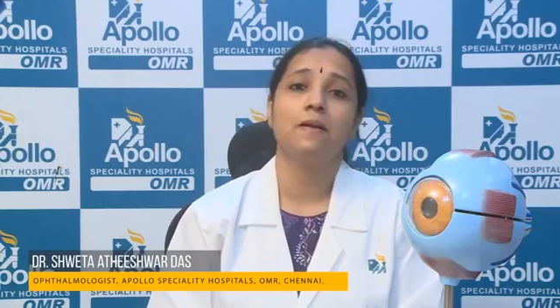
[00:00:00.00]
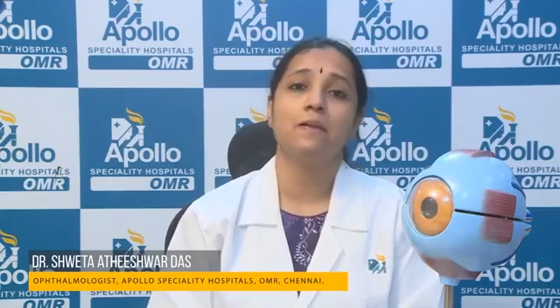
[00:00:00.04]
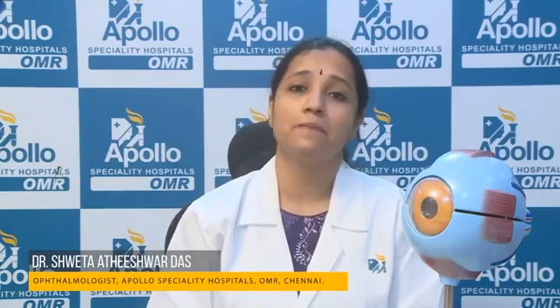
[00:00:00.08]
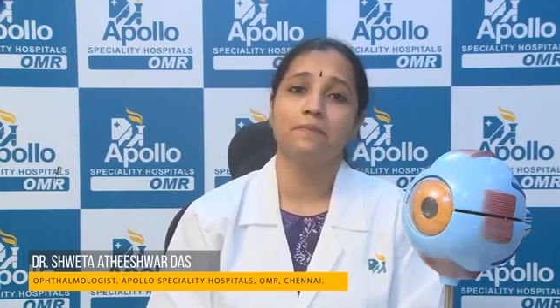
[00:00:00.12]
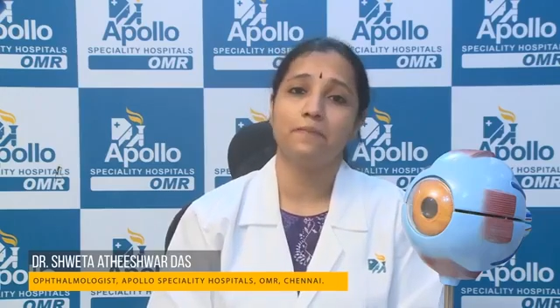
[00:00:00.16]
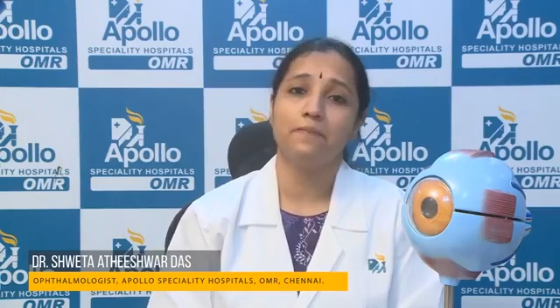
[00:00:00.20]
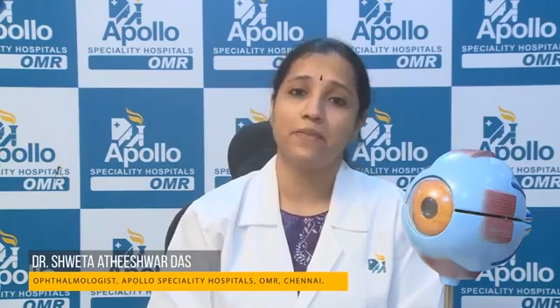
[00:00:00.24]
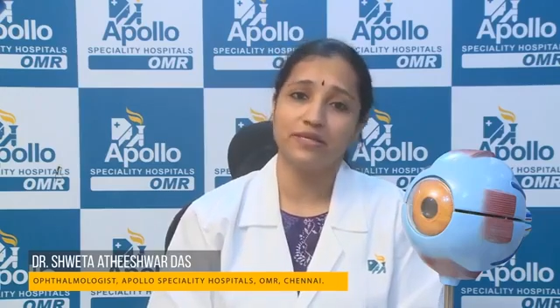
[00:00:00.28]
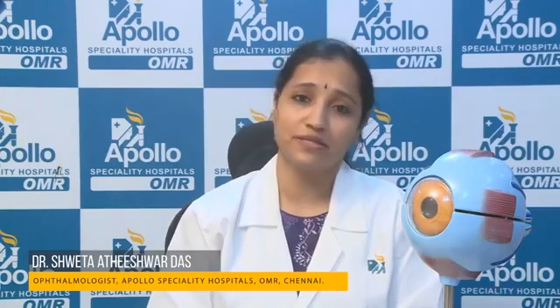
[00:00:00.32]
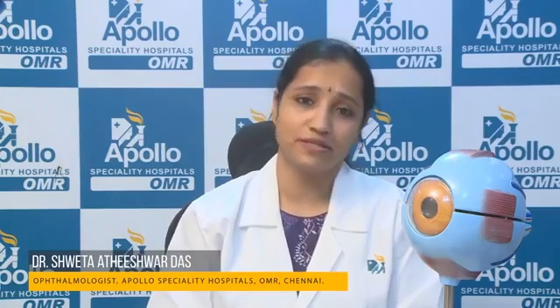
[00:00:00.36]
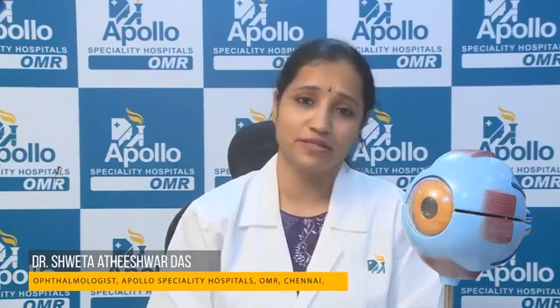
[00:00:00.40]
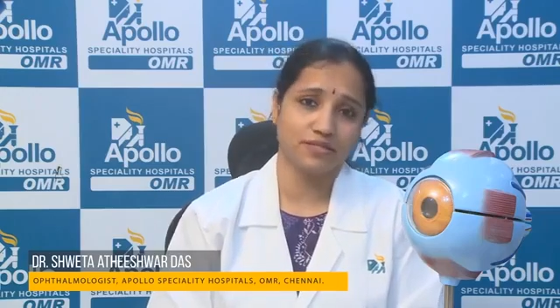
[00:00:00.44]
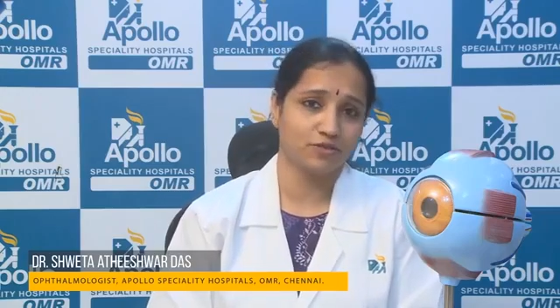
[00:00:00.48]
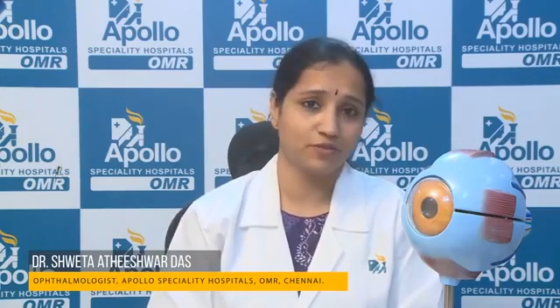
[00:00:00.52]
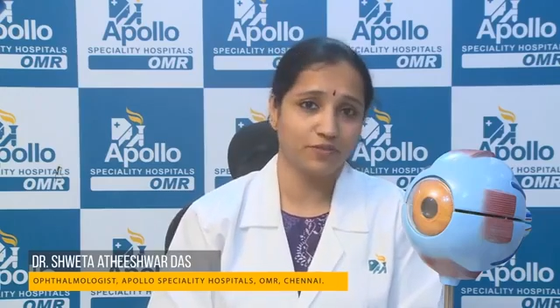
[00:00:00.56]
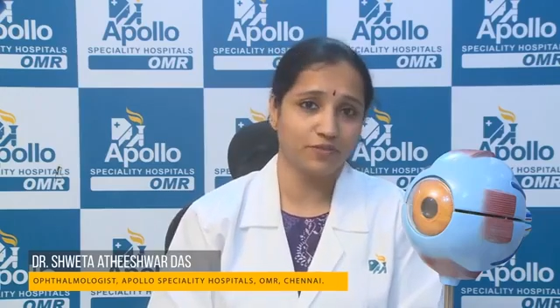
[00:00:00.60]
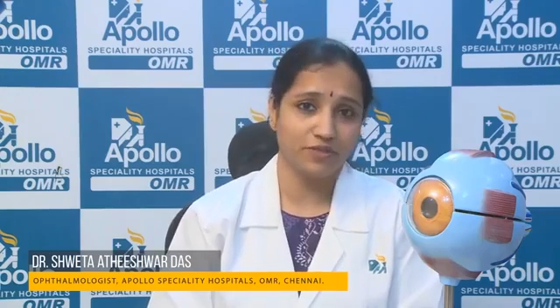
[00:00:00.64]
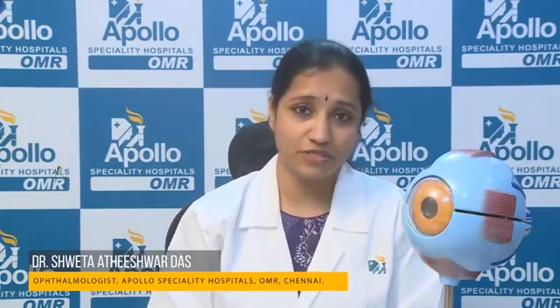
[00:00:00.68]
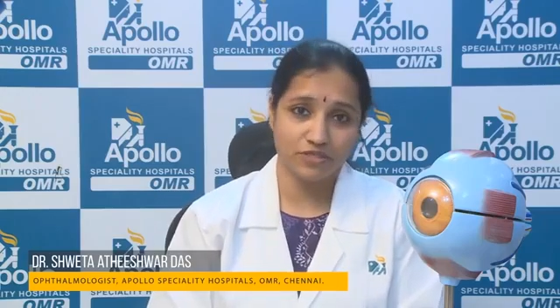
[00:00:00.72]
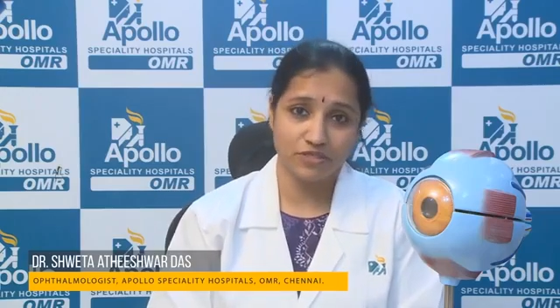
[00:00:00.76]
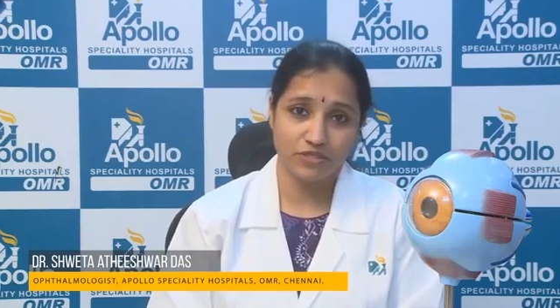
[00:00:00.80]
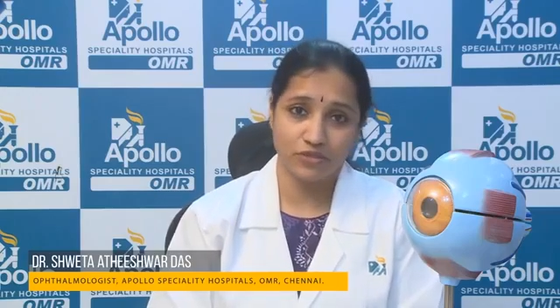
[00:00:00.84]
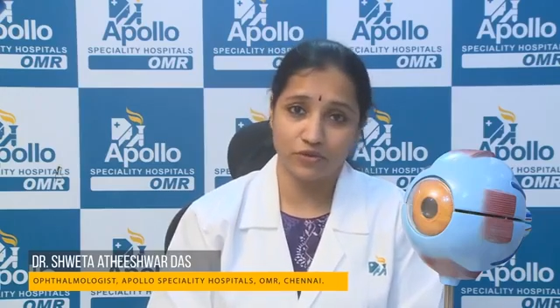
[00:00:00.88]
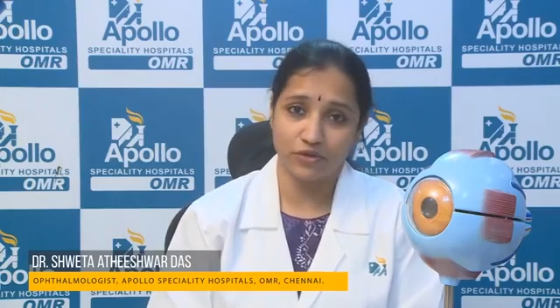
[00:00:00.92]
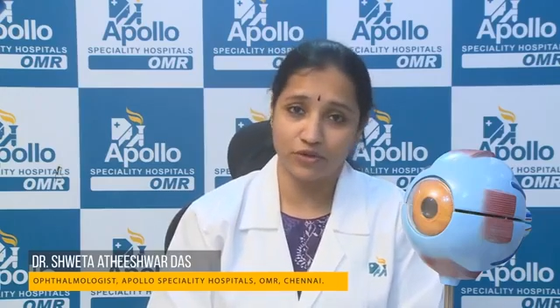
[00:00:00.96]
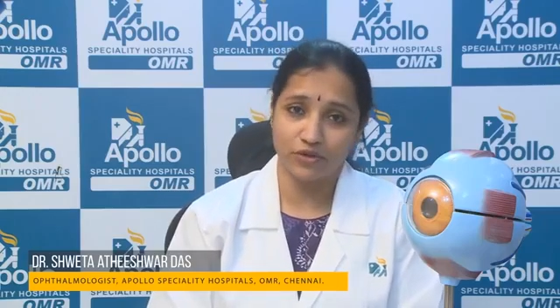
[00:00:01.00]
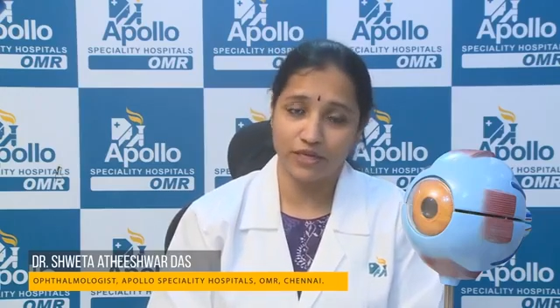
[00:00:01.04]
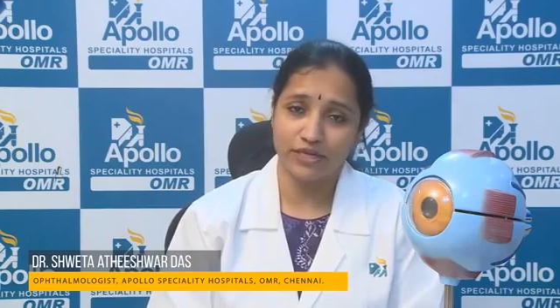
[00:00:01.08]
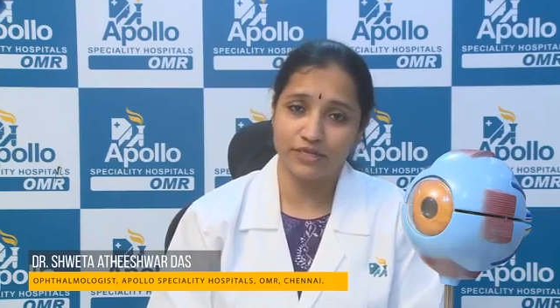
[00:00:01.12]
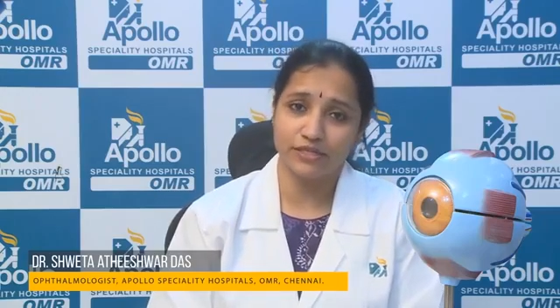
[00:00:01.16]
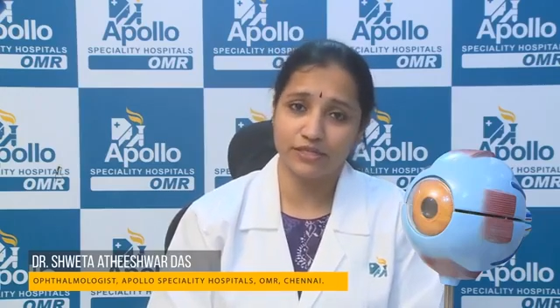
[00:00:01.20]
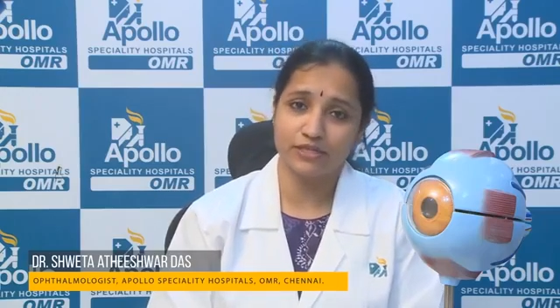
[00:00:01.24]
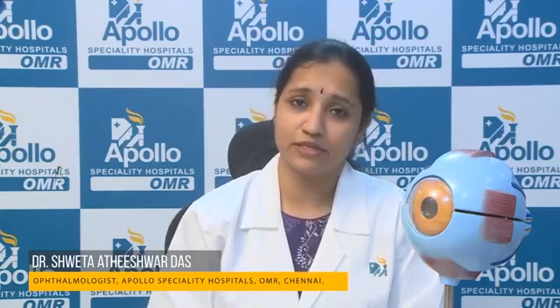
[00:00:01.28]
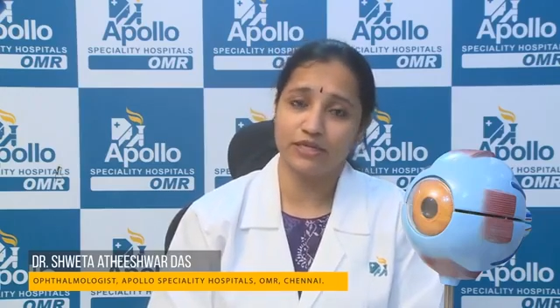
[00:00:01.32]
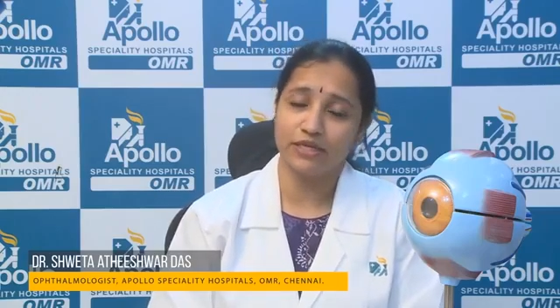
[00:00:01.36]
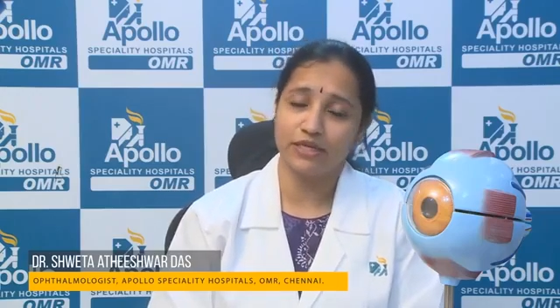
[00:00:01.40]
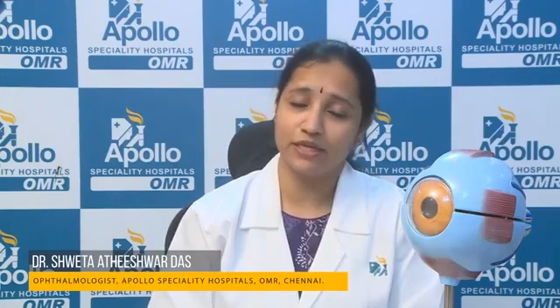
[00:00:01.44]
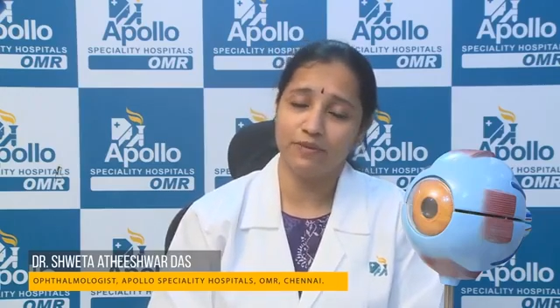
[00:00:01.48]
must be screened